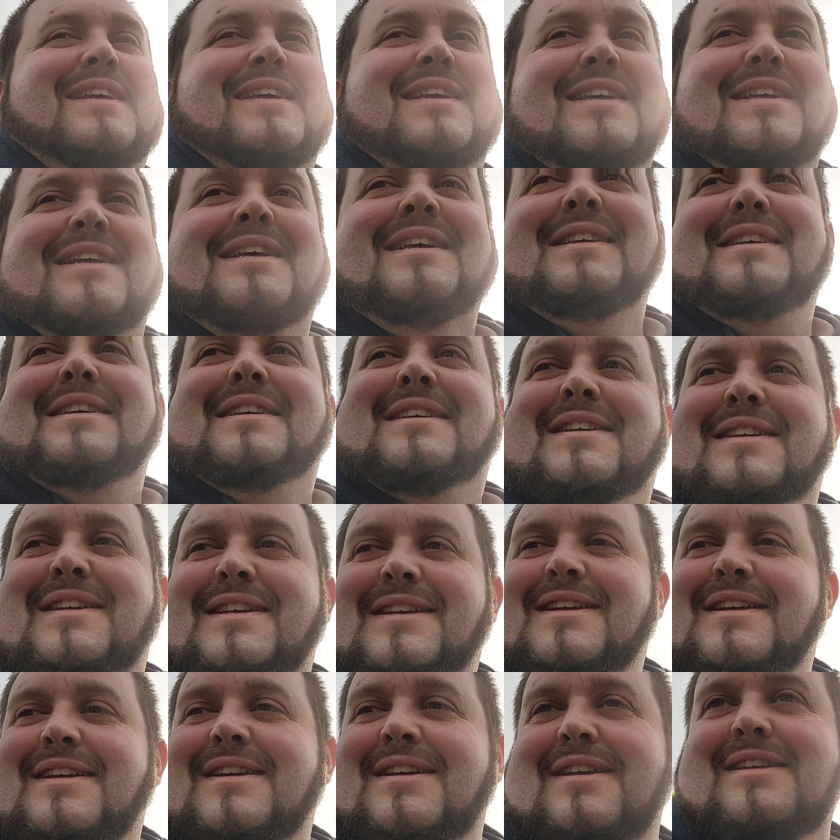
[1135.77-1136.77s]
Yeah, on the
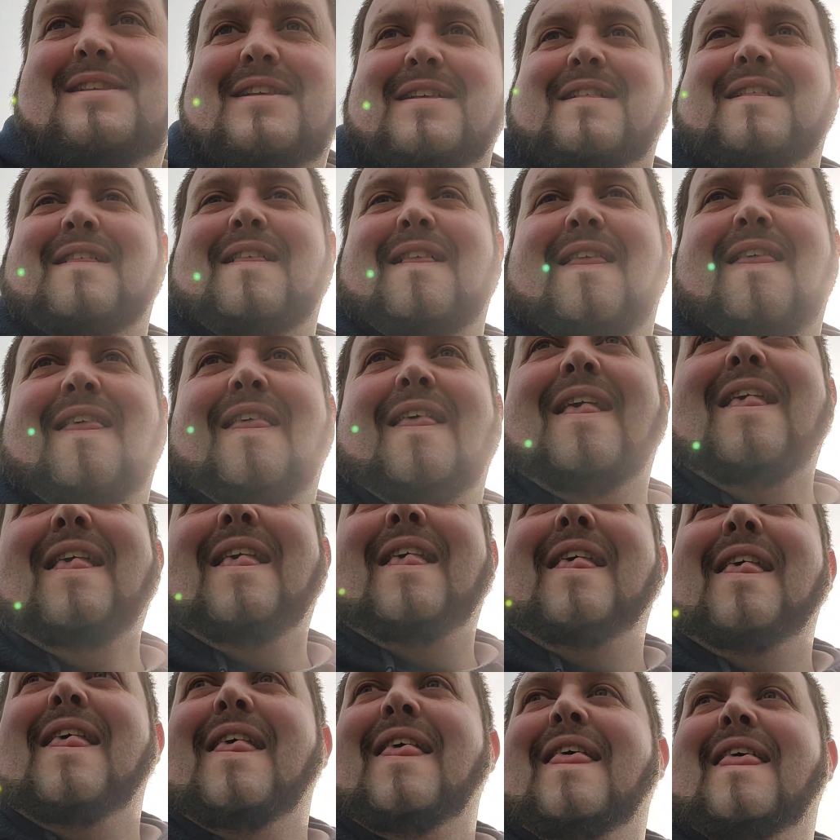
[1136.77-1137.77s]
normal nettles there
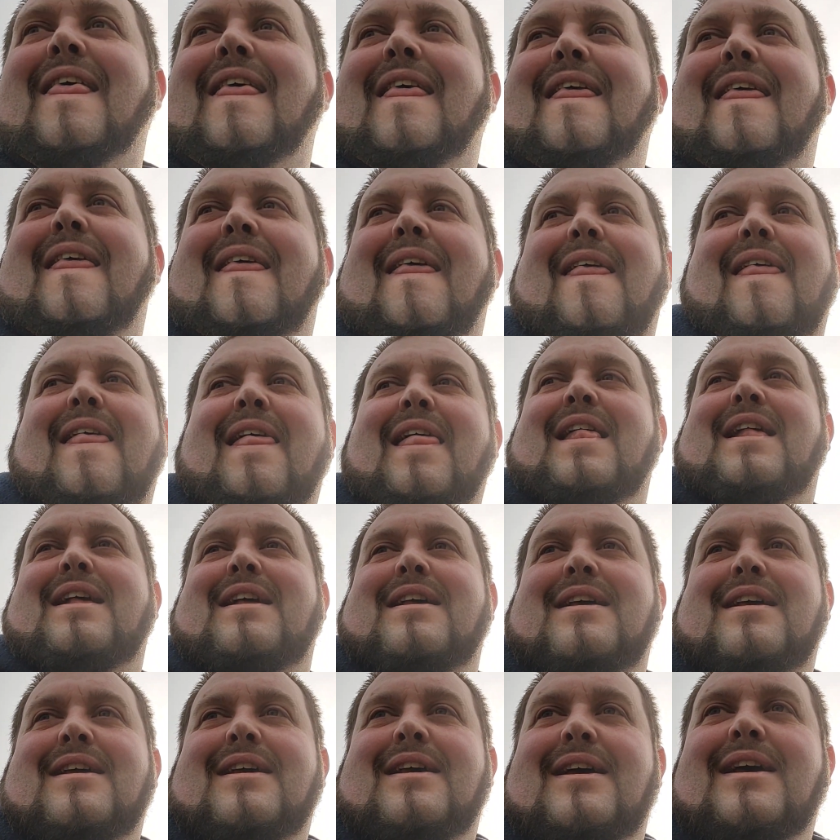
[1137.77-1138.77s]
is a lot of
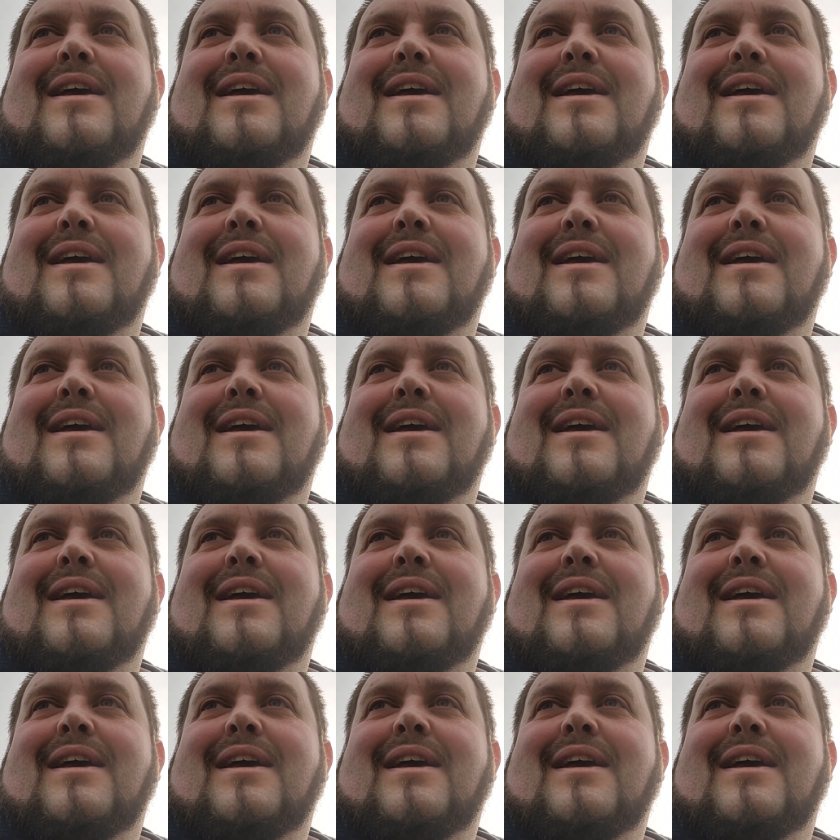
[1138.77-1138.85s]
uses for.